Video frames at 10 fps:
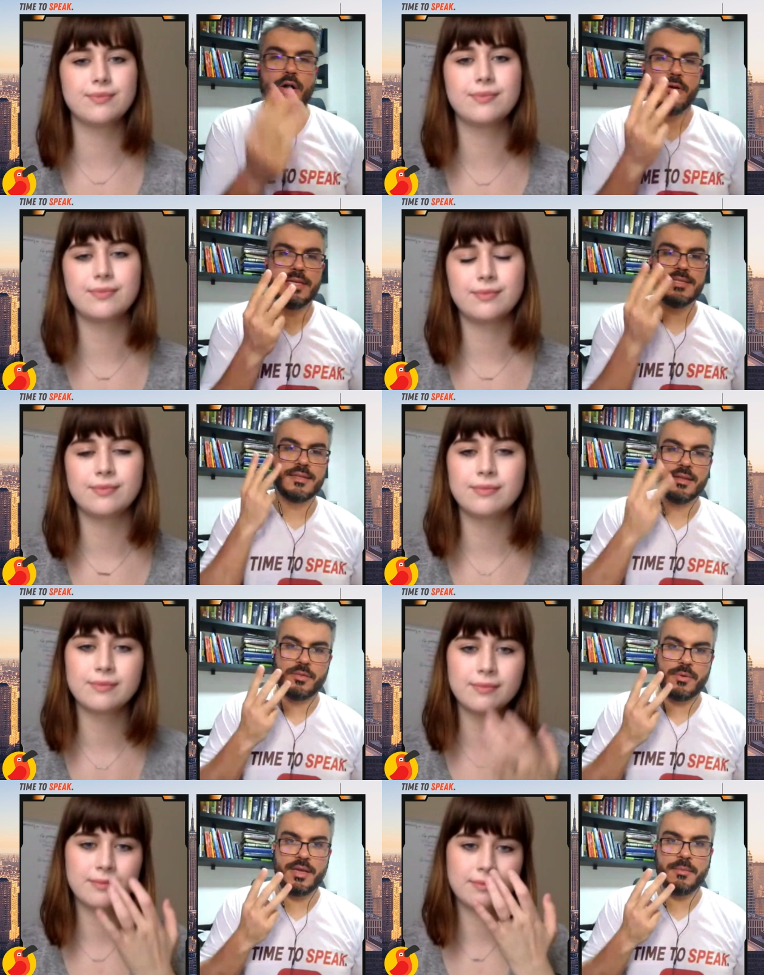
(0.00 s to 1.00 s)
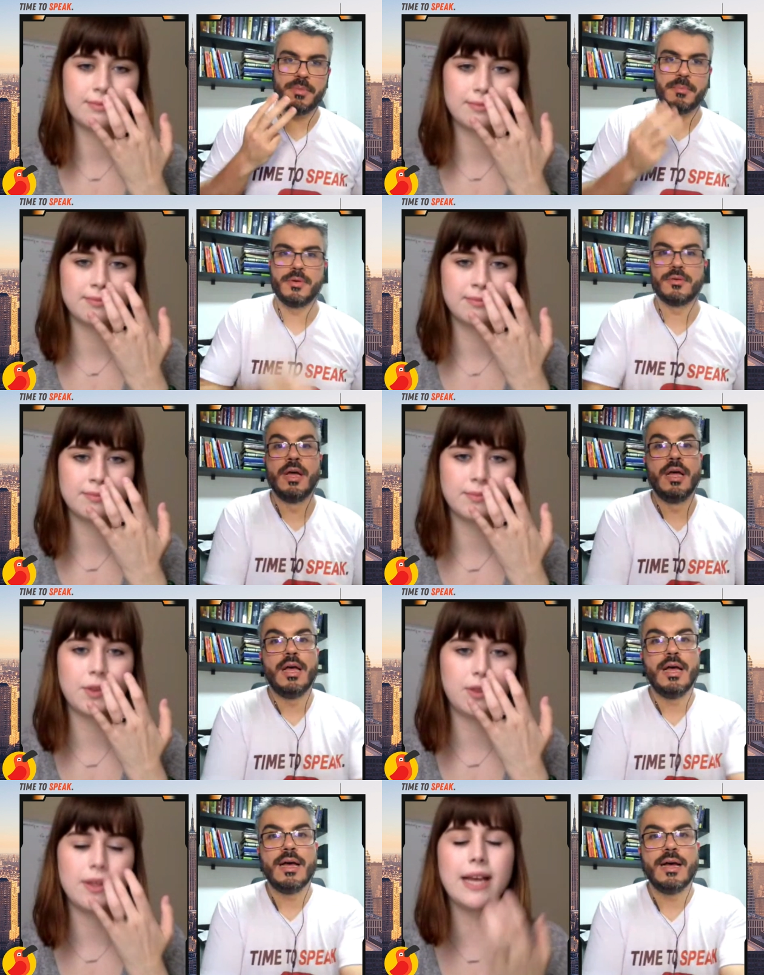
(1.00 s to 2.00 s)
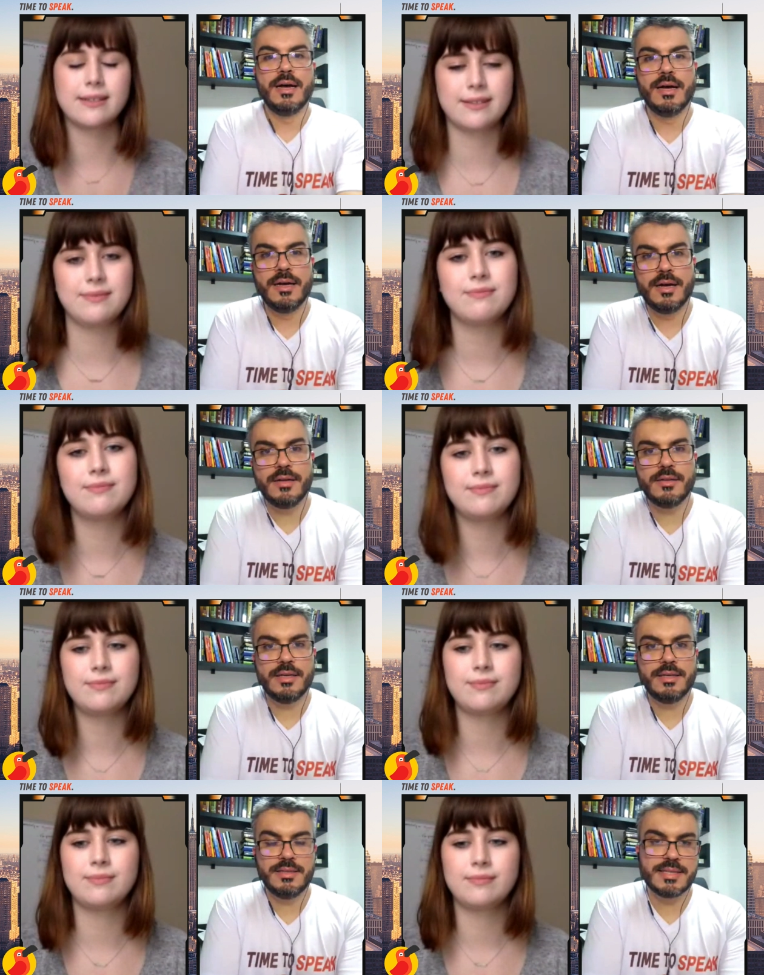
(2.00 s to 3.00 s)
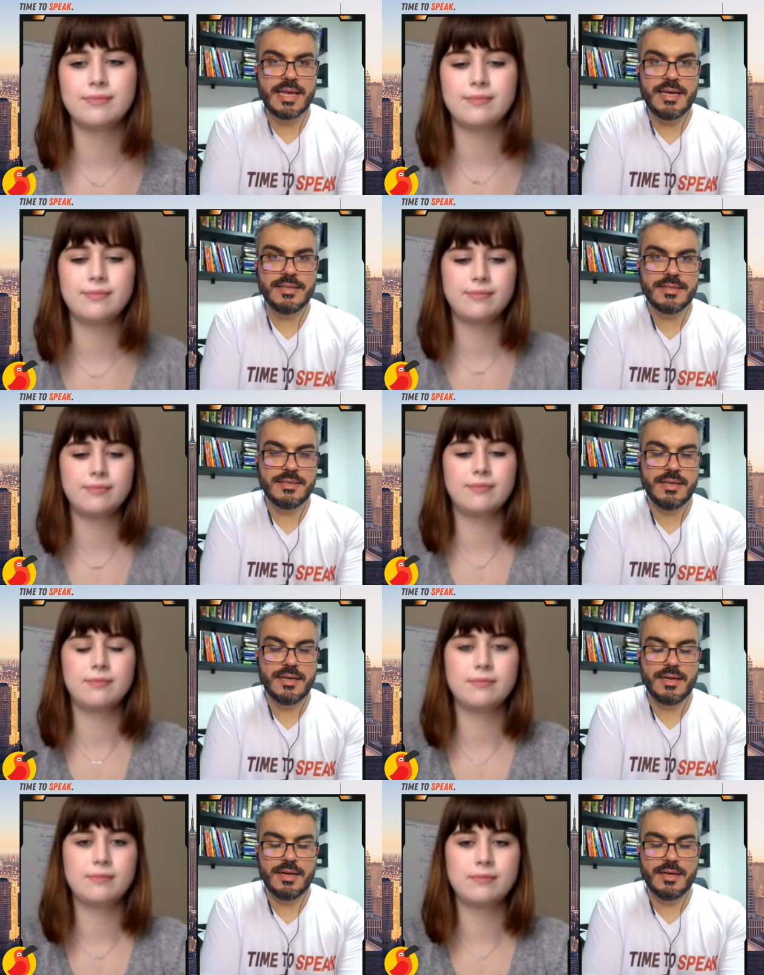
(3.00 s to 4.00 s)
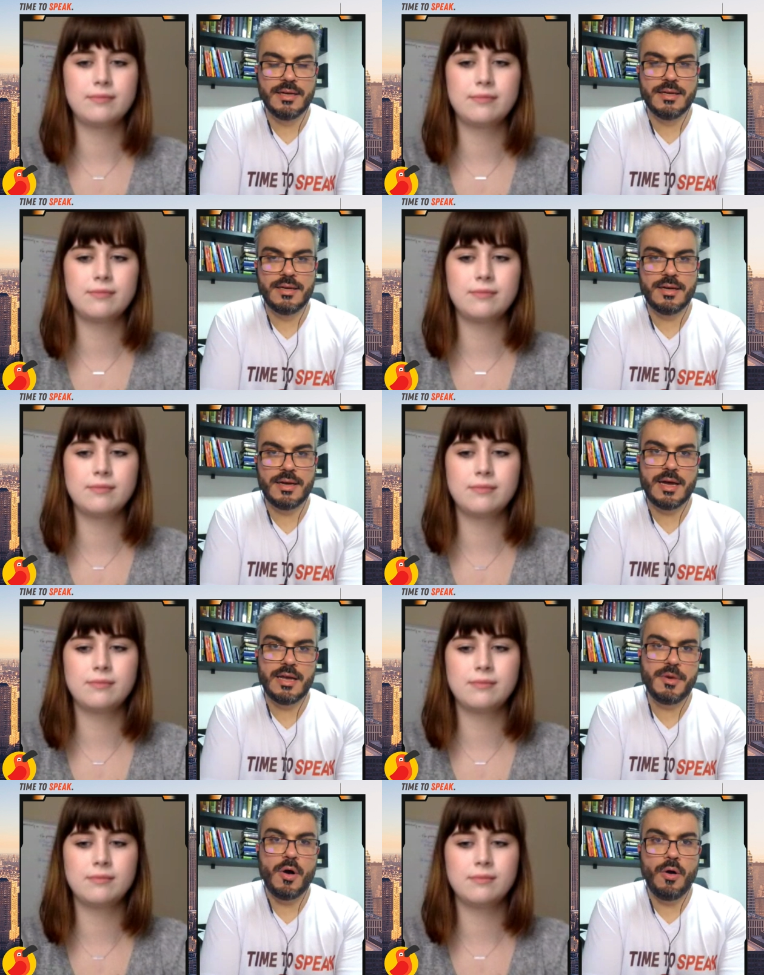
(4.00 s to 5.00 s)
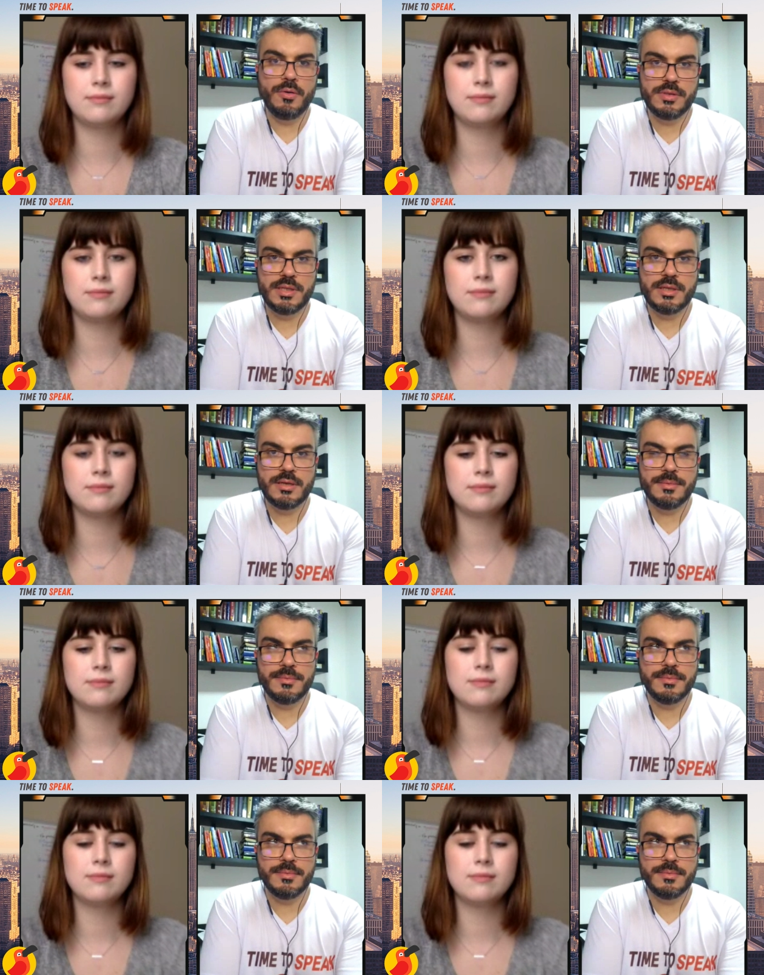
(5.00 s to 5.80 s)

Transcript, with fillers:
Speaker 1: Oldest, three people. Uh, in this case, uh, I'm older.